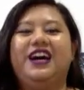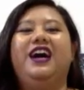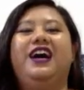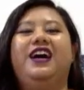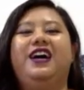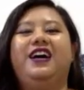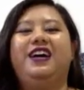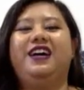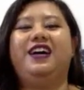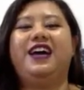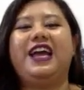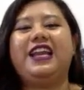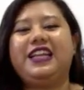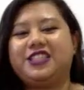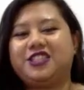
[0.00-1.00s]

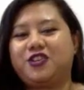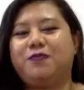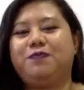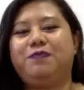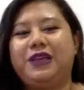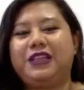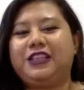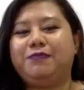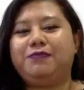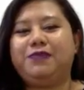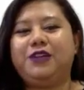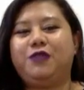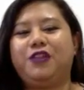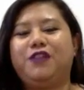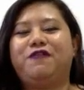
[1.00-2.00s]
And is
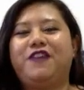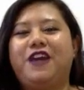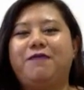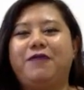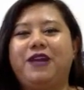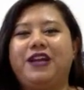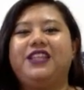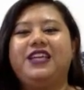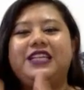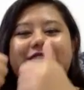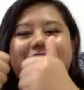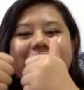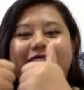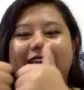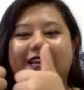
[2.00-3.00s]
compatible with fair
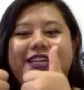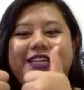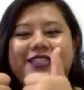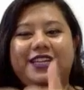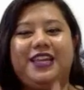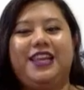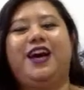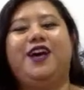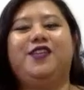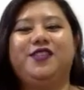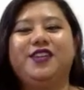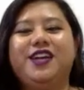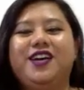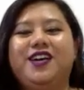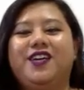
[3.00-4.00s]
practice, it is allowed.
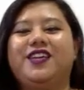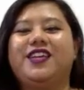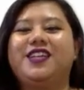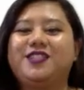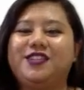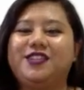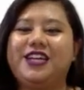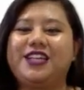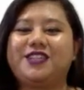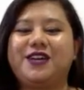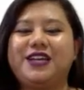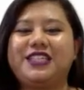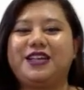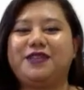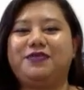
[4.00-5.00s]
Okay, so that's
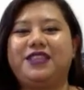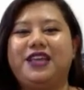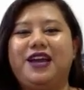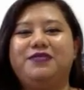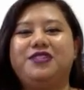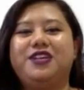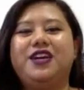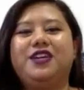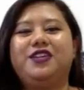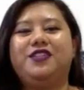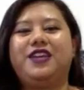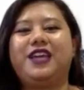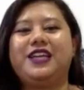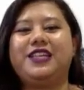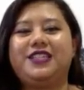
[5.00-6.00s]
why sometimes
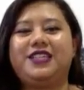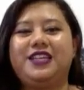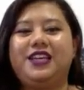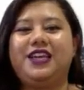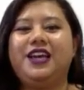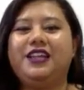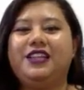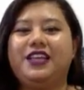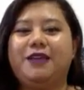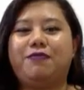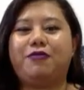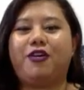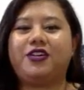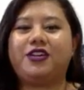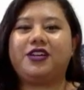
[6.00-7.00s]
you can see
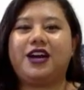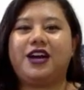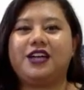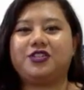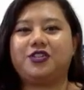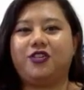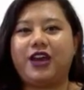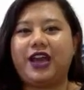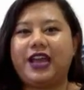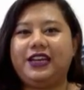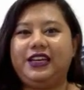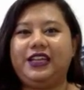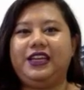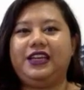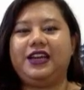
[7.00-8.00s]
that broadcast or
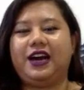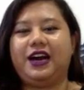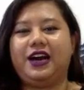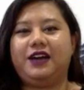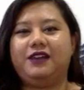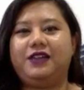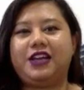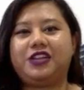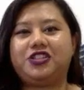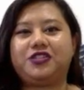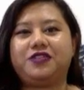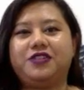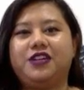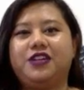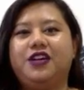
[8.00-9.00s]
any
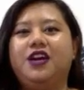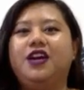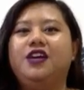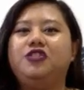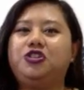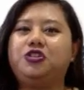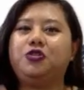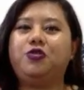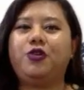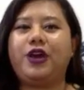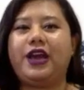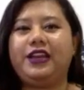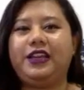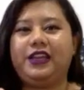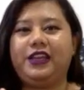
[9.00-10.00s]
lecturer show
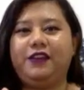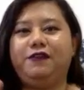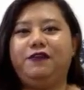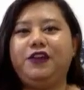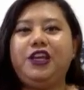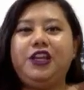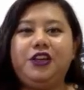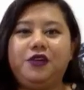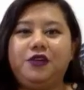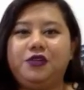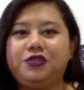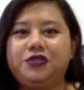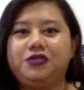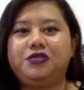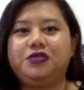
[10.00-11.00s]
any
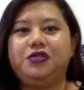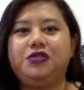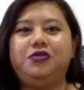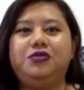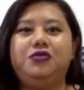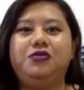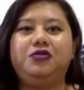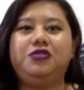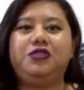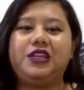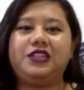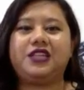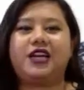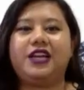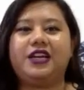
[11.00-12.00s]
videos to you,
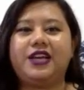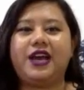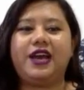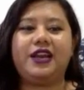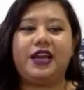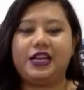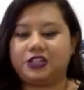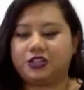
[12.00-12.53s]
things like that.